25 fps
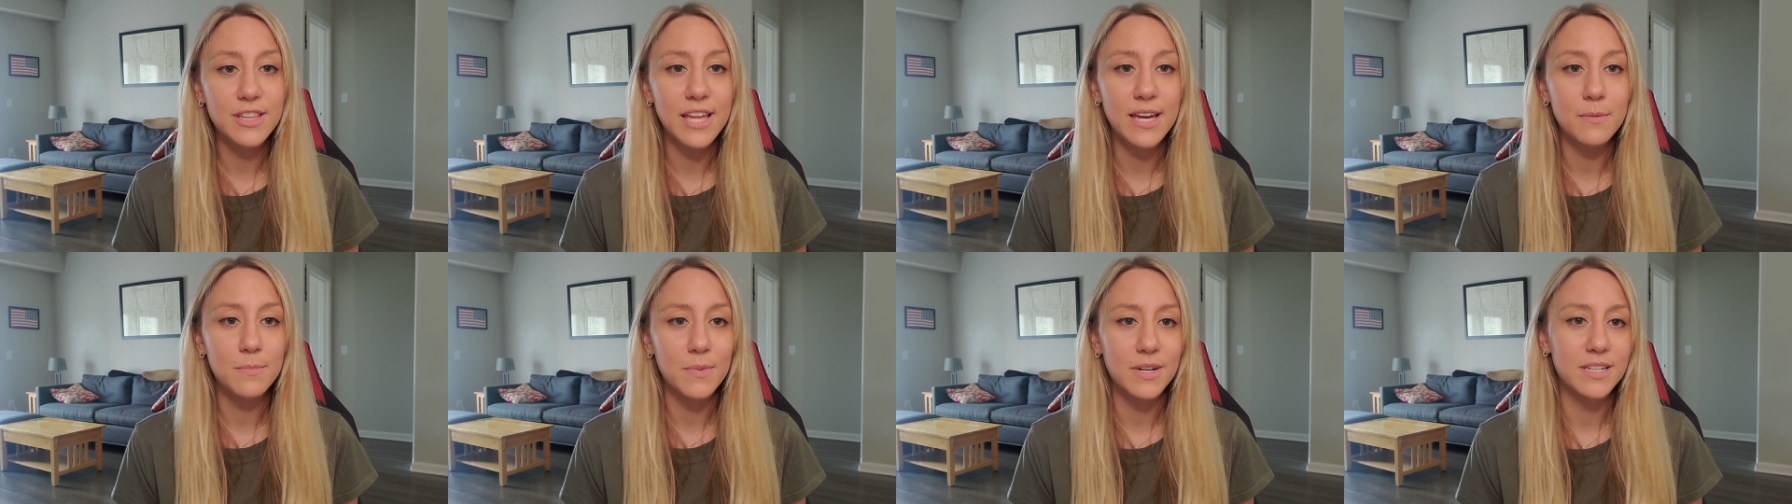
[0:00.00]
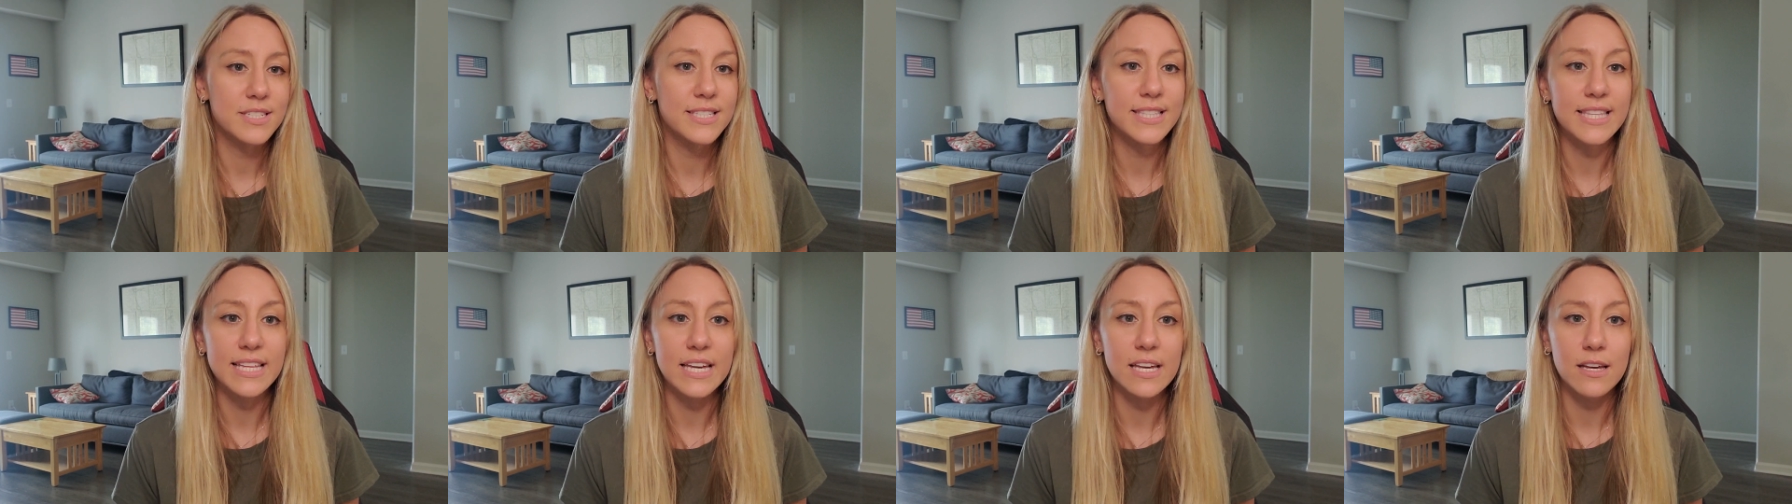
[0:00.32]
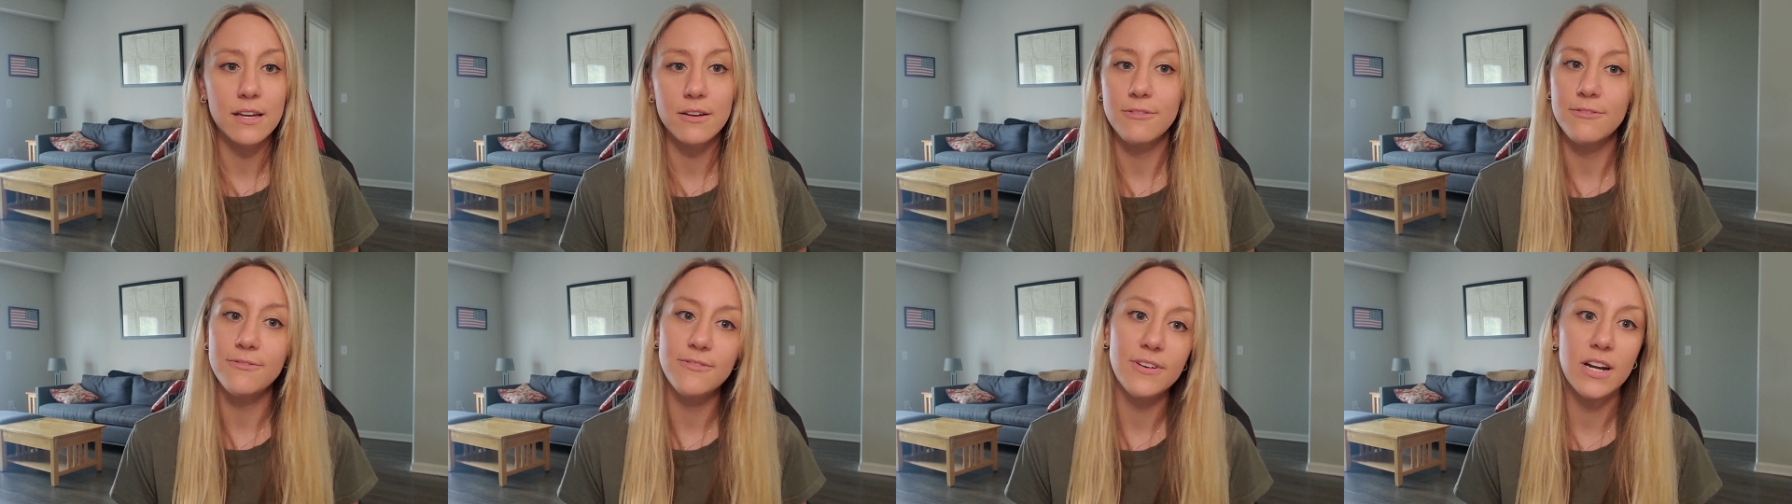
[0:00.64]
they must
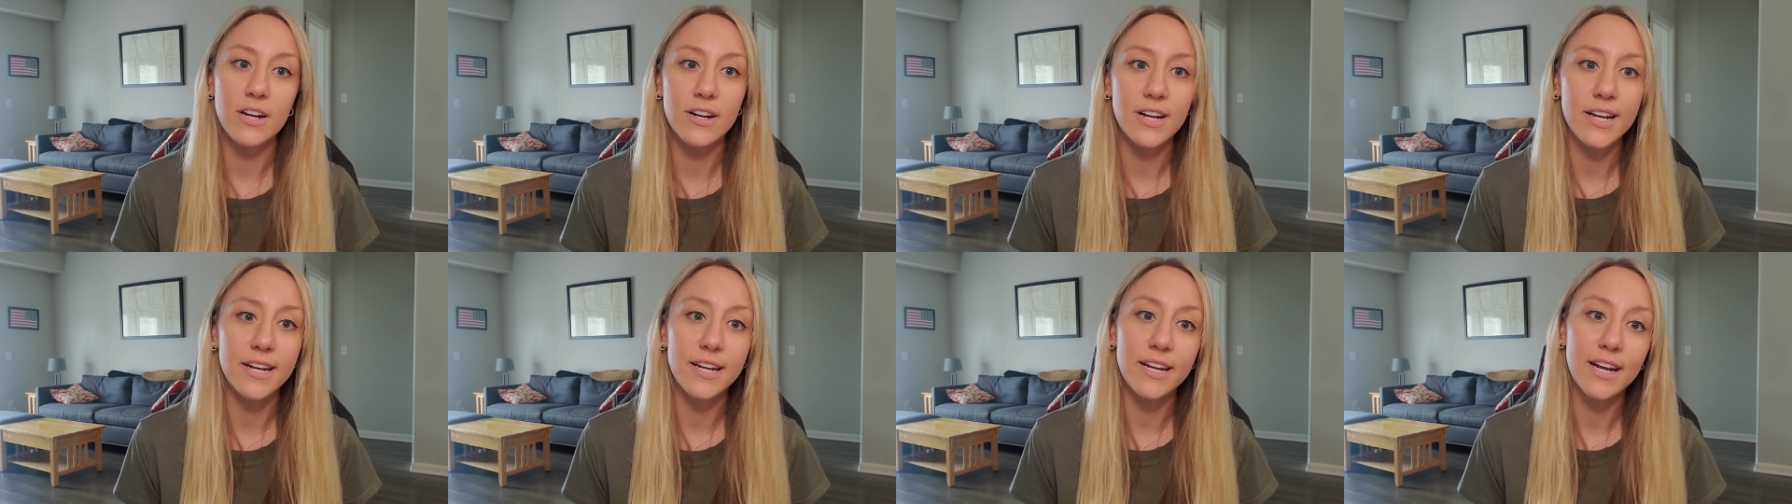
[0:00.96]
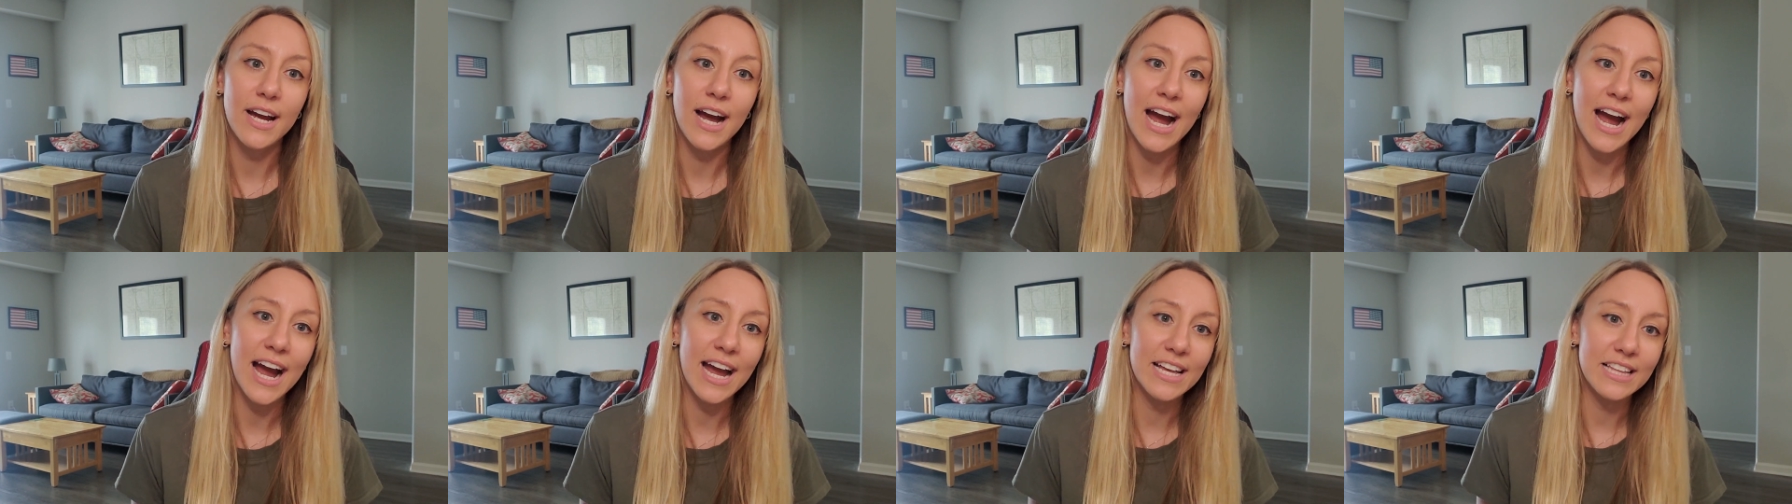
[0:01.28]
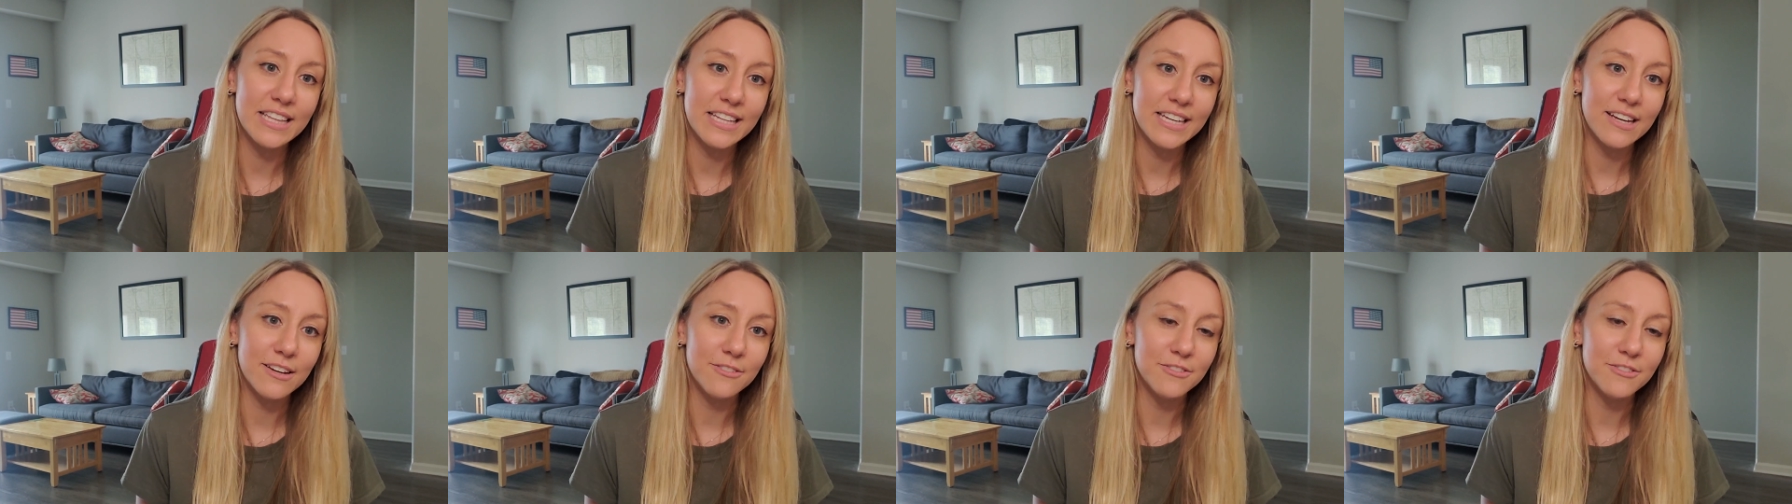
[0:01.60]
think very highly